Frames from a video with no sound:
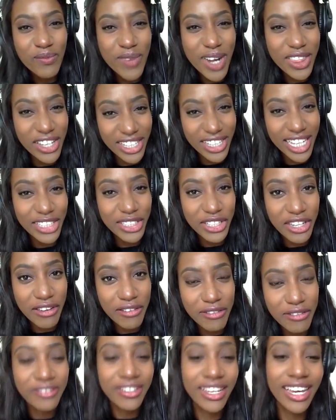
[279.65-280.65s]
I think that's
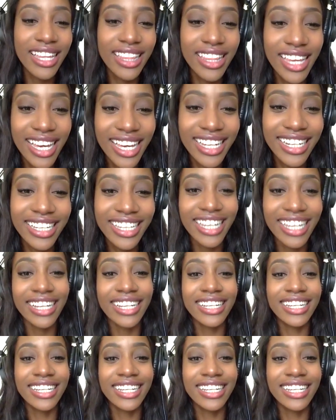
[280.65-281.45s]
enough. And then what, what, they, tri-